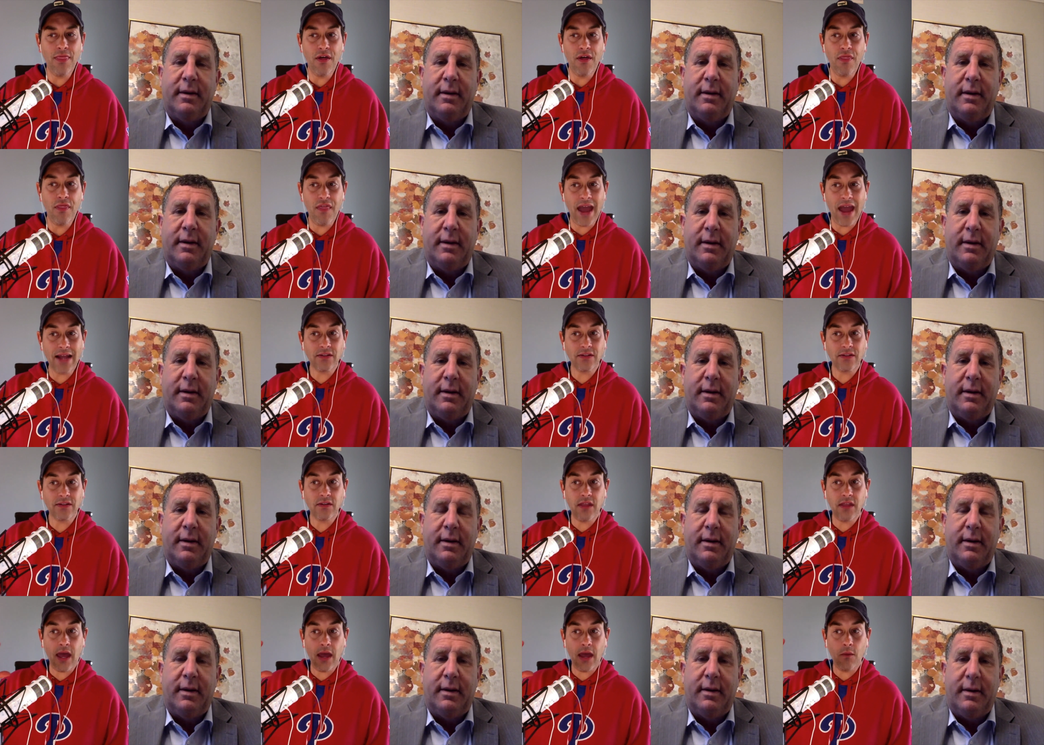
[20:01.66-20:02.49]
Speaker 1: And then
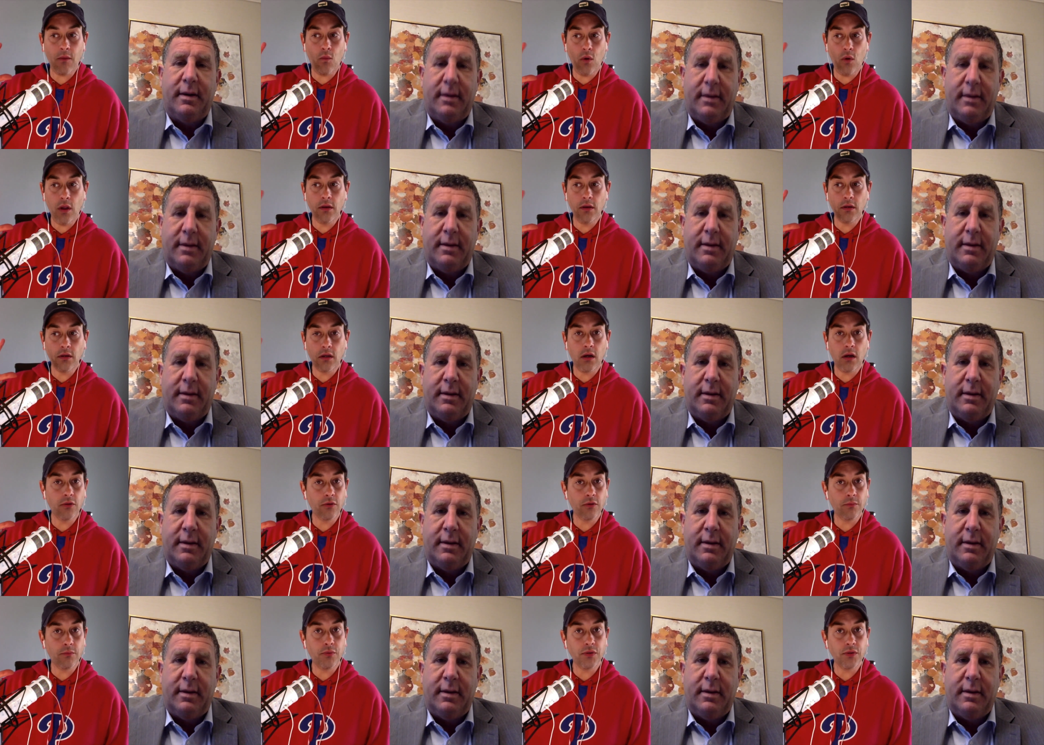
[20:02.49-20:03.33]
that's that one
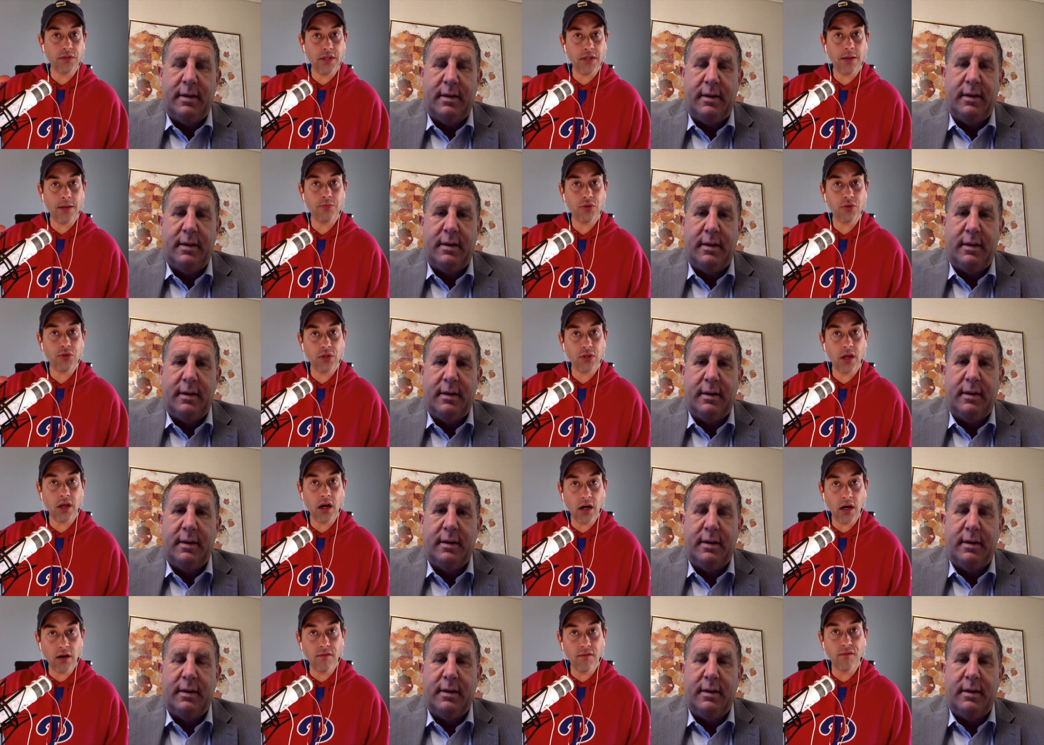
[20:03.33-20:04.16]
colored perception
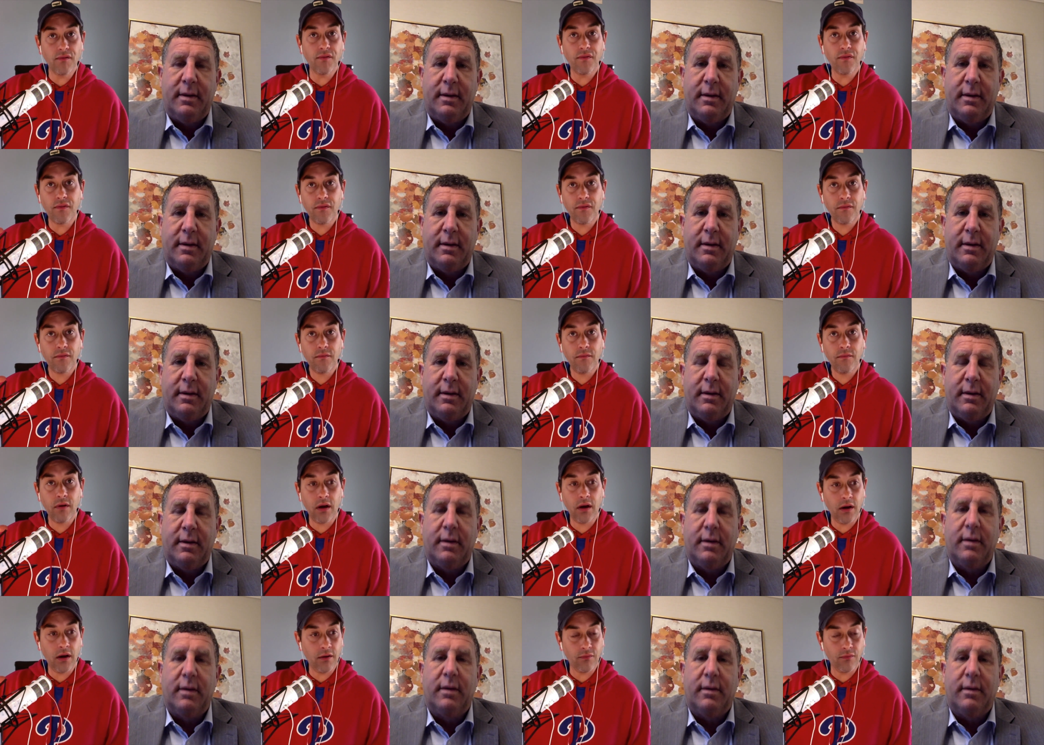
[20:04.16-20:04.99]
of
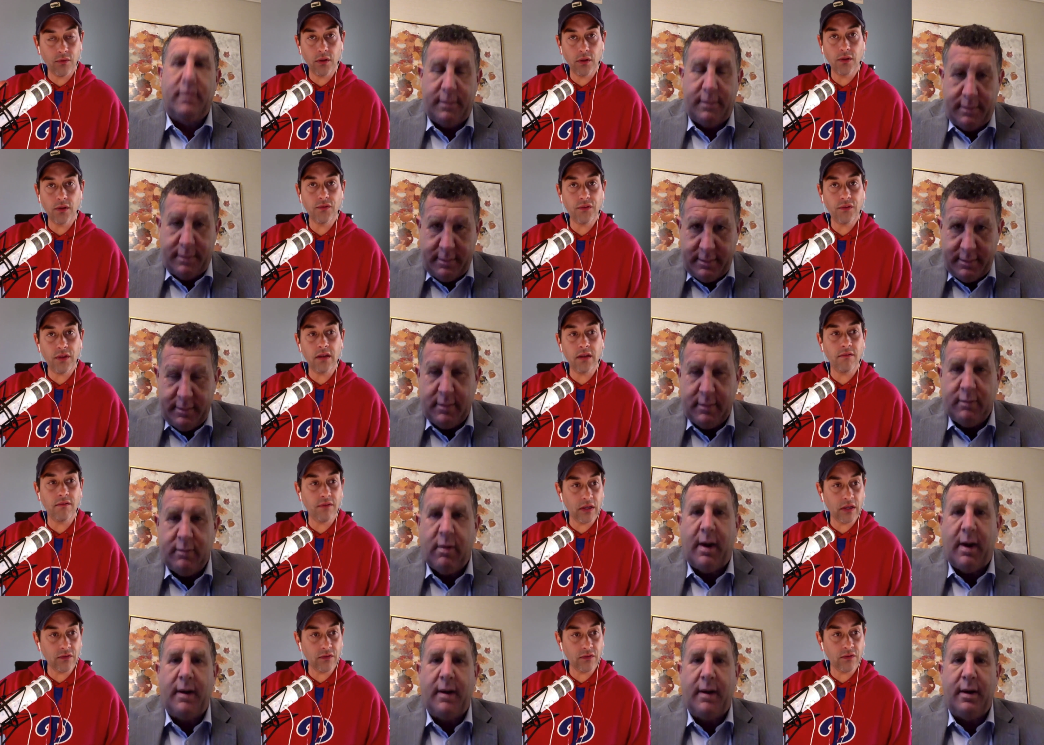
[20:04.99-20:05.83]
of real estate
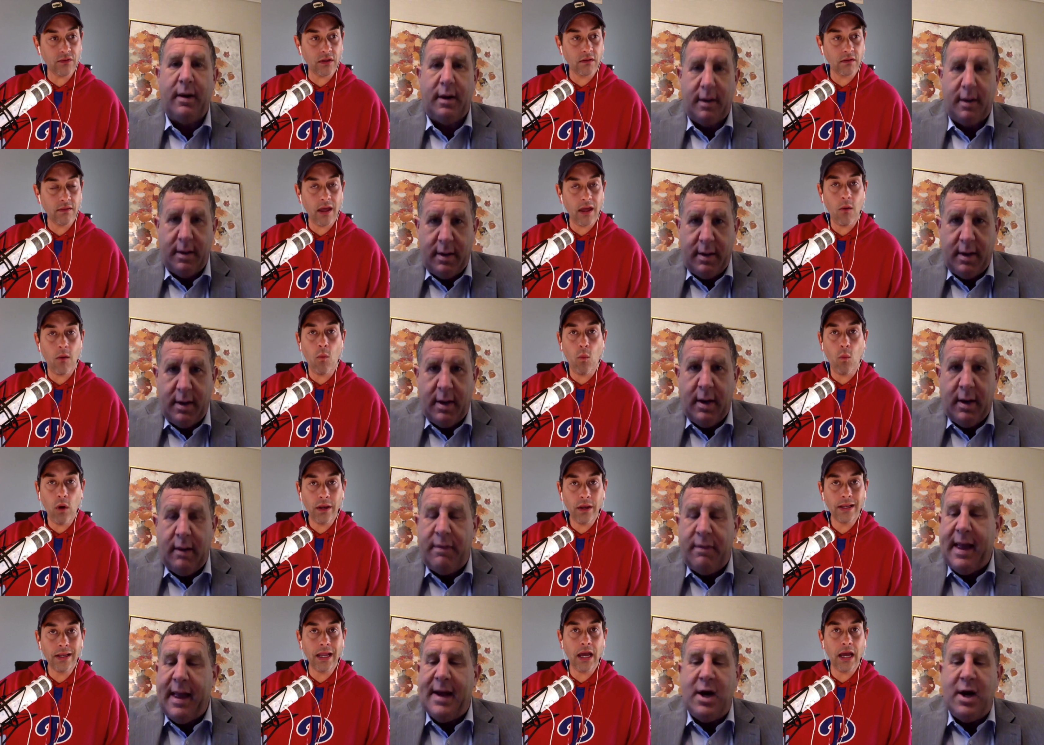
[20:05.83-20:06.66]
investing. That
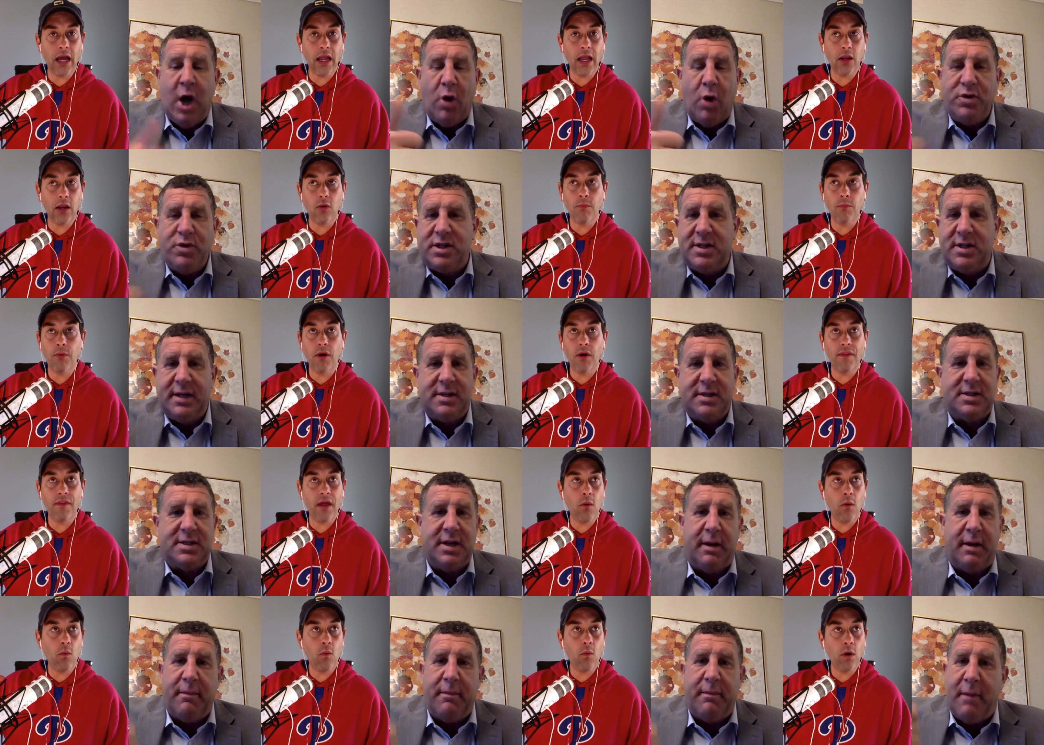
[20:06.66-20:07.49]
one guy who bought
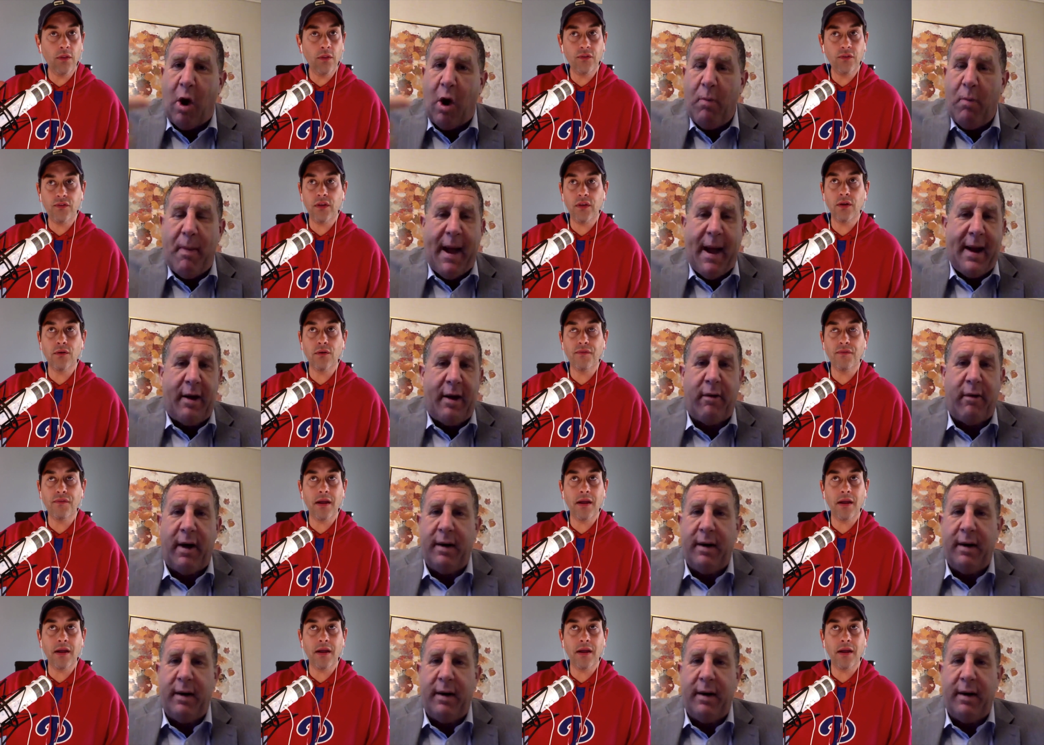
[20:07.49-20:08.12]
that one single